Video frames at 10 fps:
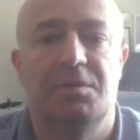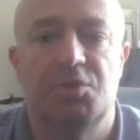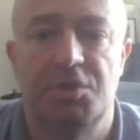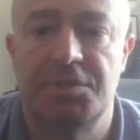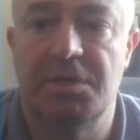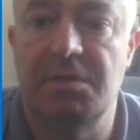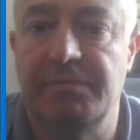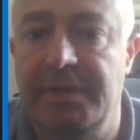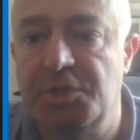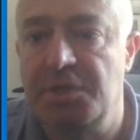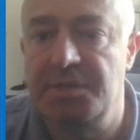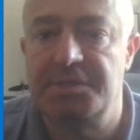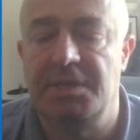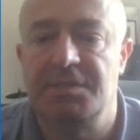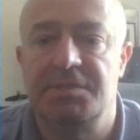just a convention in the
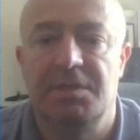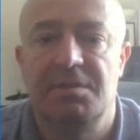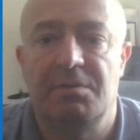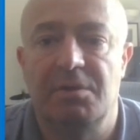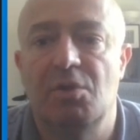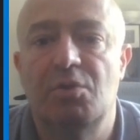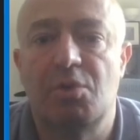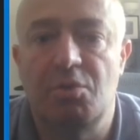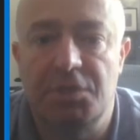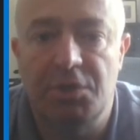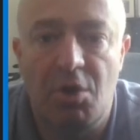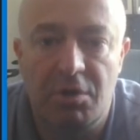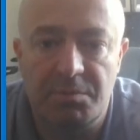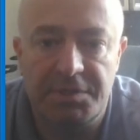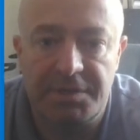sense that there are no rows and
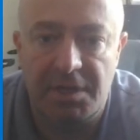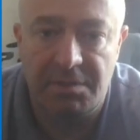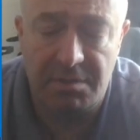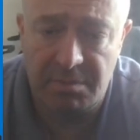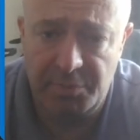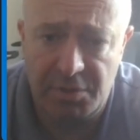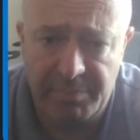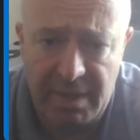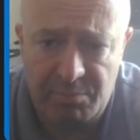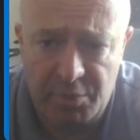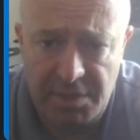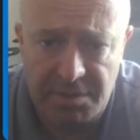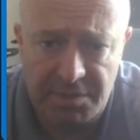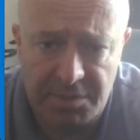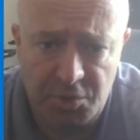columns inside computer memory.
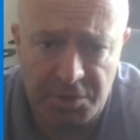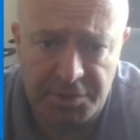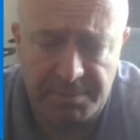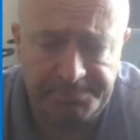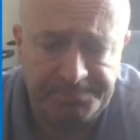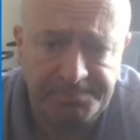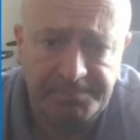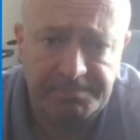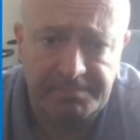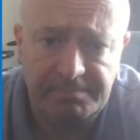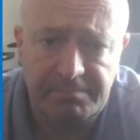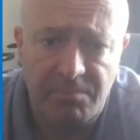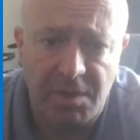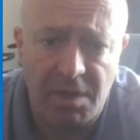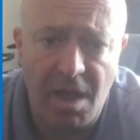This is just
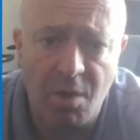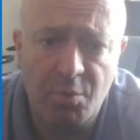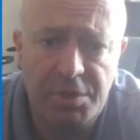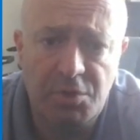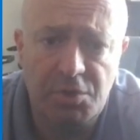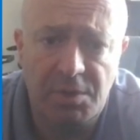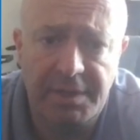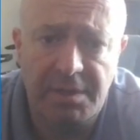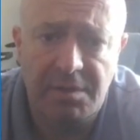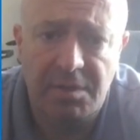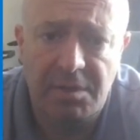how we usually